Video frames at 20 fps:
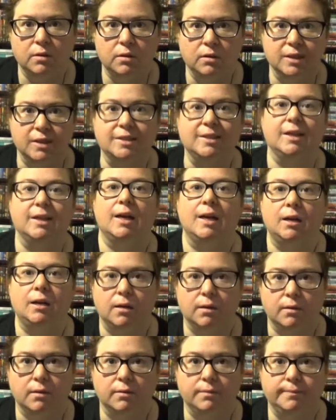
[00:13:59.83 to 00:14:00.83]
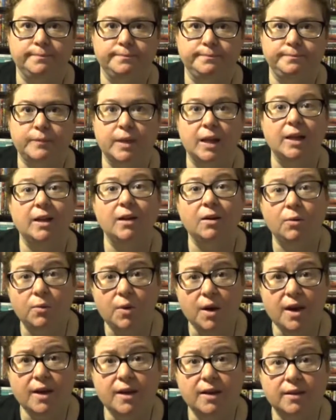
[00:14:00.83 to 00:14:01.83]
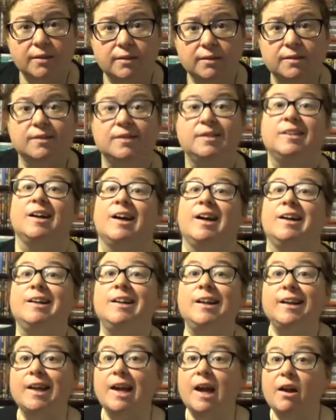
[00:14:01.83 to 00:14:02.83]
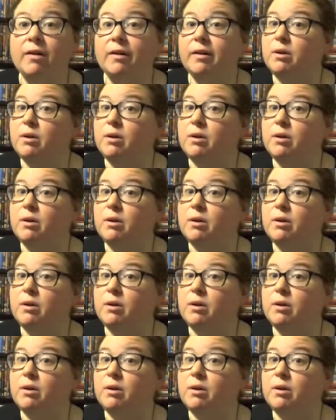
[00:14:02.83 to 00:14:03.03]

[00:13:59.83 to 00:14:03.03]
Let's get out of here. And in a way, kind of like Harry